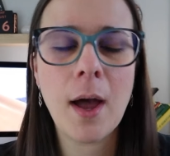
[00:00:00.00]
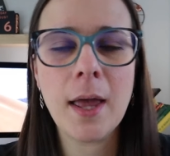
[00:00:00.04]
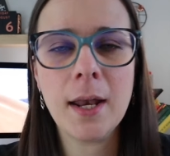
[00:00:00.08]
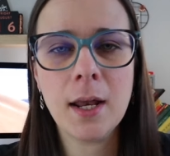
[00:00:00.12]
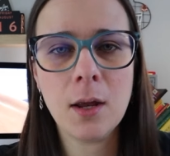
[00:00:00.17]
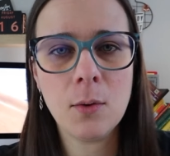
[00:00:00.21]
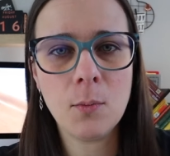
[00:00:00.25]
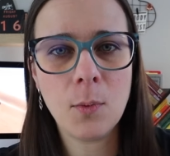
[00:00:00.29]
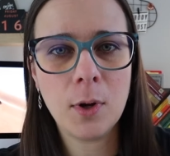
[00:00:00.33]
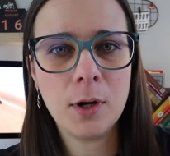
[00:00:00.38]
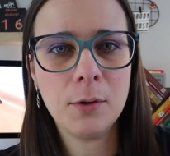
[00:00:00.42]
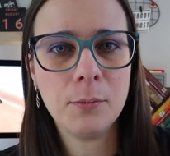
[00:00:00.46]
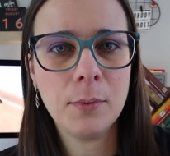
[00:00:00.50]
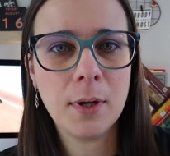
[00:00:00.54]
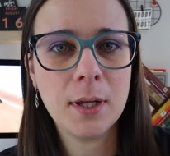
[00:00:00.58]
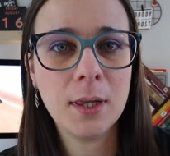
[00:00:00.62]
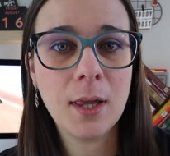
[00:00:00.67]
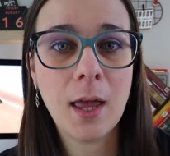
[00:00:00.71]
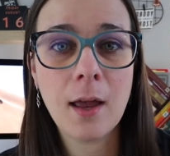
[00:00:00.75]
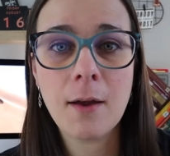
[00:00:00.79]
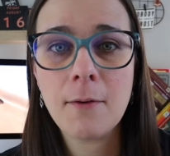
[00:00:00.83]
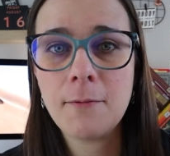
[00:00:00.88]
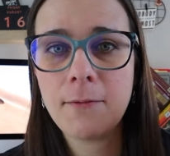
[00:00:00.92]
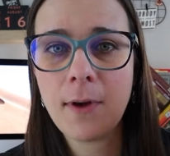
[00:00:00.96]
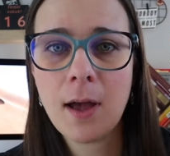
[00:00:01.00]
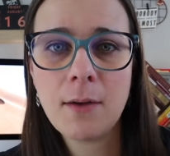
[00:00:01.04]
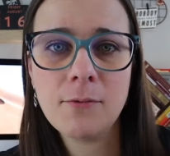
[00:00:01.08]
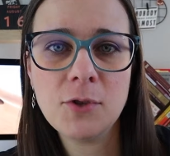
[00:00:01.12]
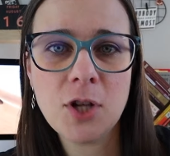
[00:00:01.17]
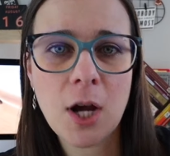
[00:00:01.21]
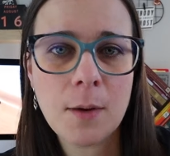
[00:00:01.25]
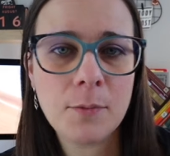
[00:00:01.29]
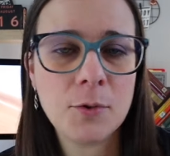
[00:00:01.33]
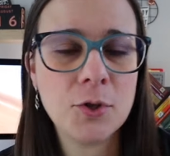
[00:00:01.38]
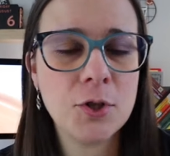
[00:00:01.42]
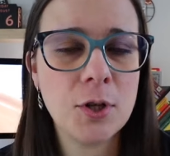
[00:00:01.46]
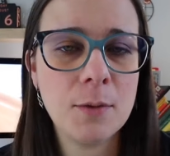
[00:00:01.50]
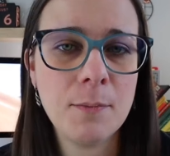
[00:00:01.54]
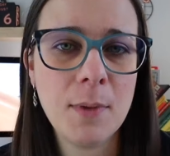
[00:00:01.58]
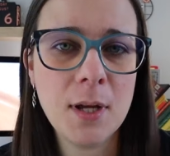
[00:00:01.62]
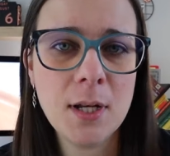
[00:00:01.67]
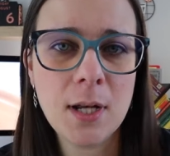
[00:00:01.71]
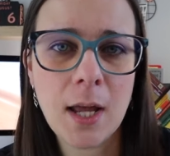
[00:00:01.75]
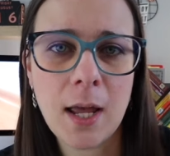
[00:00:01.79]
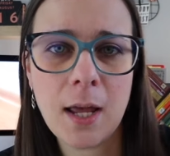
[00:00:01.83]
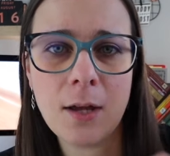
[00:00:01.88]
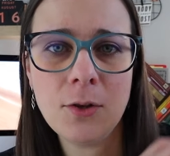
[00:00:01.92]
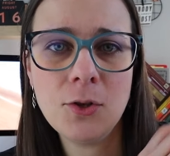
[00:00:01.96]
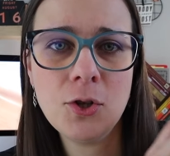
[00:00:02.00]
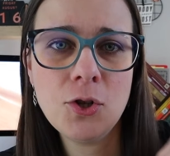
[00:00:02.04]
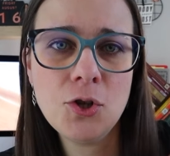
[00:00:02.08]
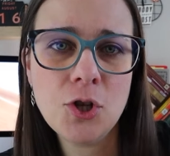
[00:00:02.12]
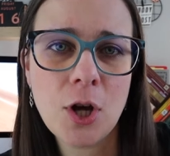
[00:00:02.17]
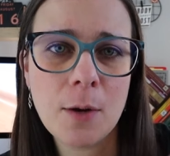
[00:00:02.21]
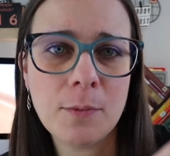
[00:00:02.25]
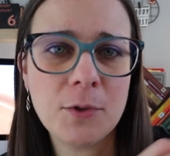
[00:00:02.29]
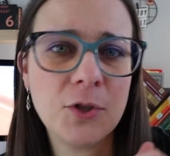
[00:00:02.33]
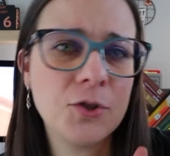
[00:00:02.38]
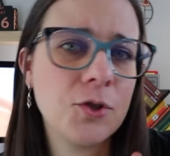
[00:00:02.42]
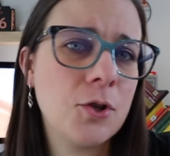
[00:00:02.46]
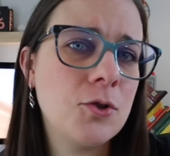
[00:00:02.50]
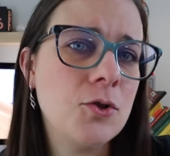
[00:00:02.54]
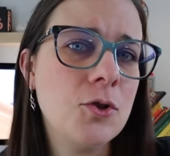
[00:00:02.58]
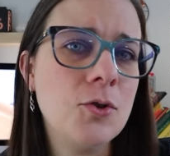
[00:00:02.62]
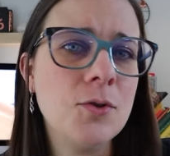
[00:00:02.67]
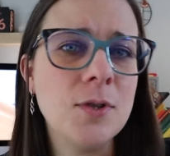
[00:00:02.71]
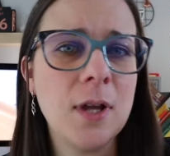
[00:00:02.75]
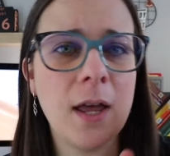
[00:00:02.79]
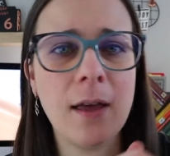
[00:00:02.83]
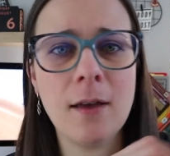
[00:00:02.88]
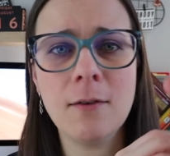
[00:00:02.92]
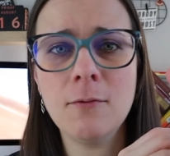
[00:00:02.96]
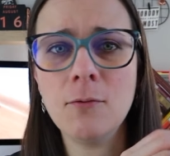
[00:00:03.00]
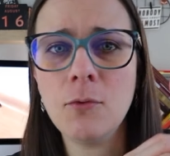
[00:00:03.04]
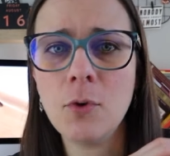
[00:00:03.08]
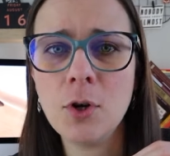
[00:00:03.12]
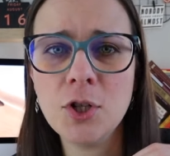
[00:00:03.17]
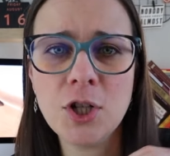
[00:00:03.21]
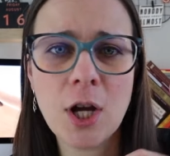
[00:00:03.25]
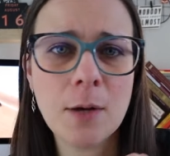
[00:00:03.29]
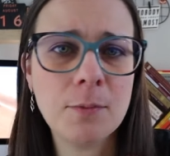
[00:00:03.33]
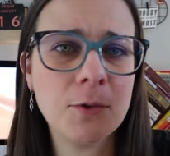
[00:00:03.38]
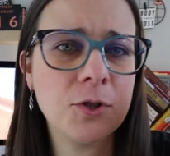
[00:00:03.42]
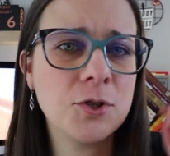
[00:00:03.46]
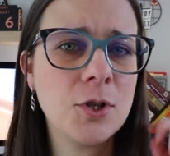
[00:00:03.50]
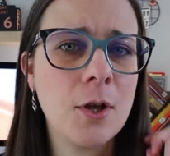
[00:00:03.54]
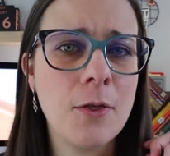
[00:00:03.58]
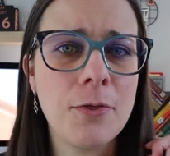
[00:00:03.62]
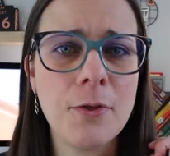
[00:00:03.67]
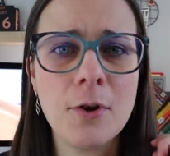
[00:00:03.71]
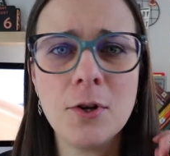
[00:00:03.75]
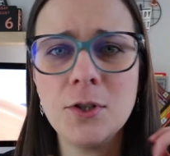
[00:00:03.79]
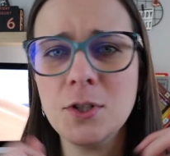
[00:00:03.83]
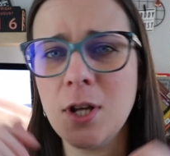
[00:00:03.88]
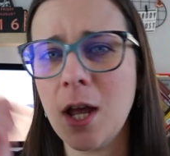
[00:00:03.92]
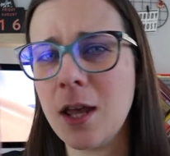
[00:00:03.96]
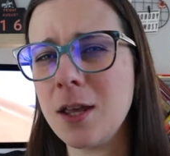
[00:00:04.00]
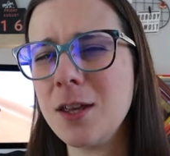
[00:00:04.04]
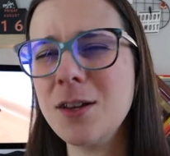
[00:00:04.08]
I didn't want to read like five chapters on Monday and two chapters on Tuesday and four chapters on Thursday.